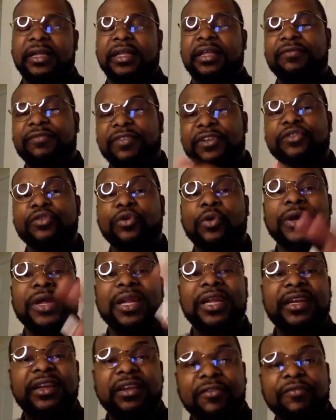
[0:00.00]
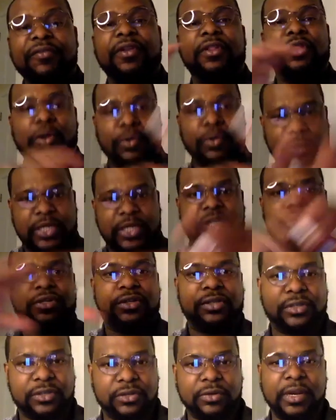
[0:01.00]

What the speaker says: inventory in different locations.